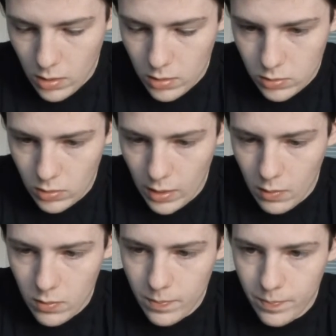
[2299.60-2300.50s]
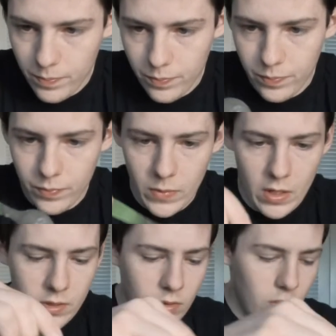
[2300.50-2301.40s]
Alright, so that one,
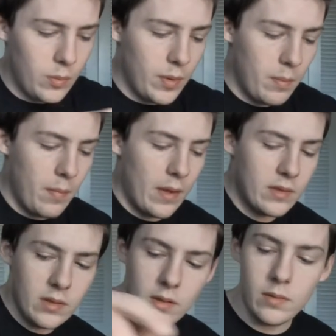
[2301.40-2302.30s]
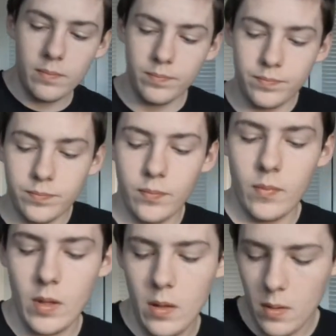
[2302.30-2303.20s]
it is a little bit messy,
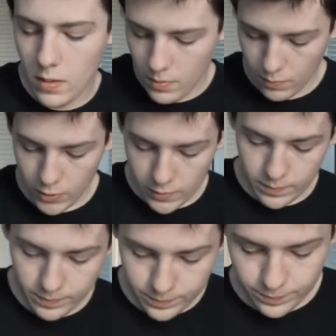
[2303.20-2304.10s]
but